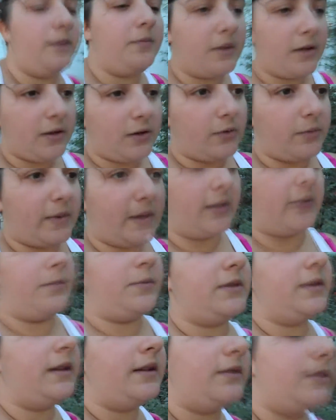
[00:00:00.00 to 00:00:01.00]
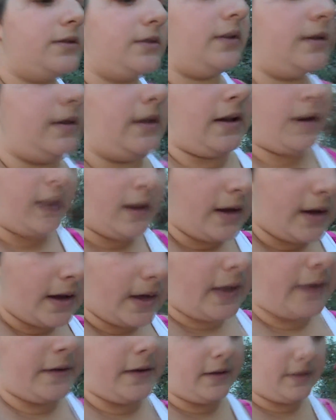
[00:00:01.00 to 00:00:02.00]
I'm going to go back upstairs.
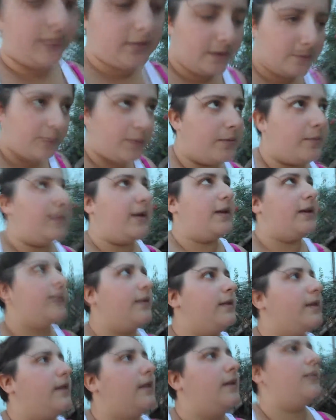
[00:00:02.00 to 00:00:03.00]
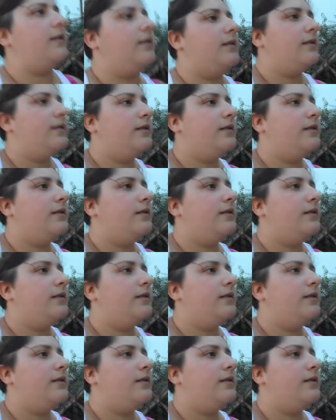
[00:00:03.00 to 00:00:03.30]
I'm going to see about making that...